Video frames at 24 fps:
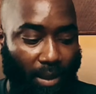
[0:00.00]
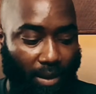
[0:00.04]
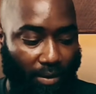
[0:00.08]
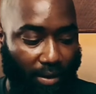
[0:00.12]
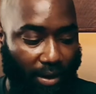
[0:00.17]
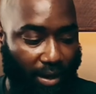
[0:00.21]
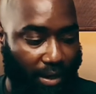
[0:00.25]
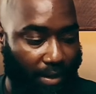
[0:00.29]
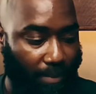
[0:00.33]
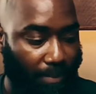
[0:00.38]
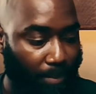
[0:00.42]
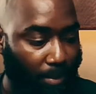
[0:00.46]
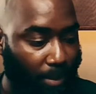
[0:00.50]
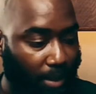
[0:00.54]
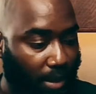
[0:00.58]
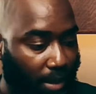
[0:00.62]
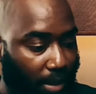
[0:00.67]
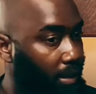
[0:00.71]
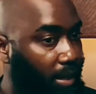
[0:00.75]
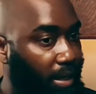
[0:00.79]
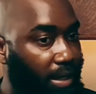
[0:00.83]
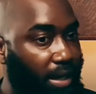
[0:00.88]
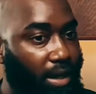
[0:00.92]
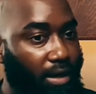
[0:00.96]
All right.
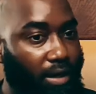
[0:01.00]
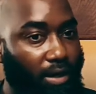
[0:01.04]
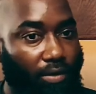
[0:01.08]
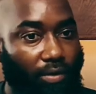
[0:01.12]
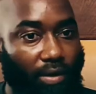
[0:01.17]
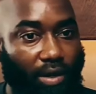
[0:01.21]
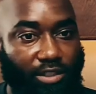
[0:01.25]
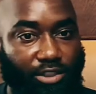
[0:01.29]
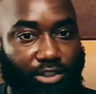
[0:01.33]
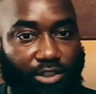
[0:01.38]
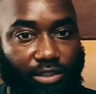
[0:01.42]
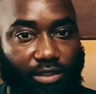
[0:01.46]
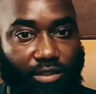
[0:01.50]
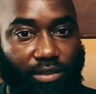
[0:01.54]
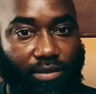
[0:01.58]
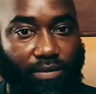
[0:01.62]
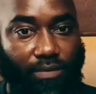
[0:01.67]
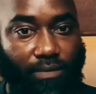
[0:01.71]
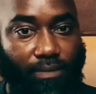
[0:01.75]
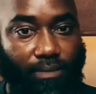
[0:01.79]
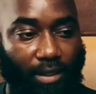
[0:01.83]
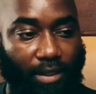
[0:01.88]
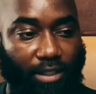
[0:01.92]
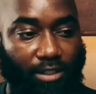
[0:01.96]
Any other
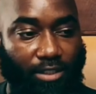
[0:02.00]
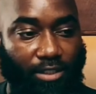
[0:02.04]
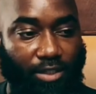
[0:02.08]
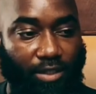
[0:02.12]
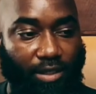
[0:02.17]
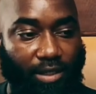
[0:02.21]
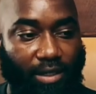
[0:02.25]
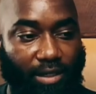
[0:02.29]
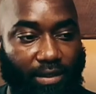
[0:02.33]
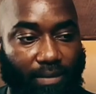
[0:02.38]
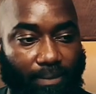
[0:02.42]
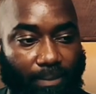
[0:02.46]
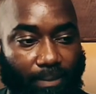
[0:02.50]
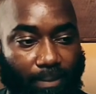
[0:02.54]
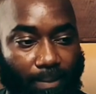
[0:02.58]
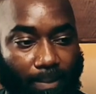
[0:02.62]
question? Eunice, go ahead.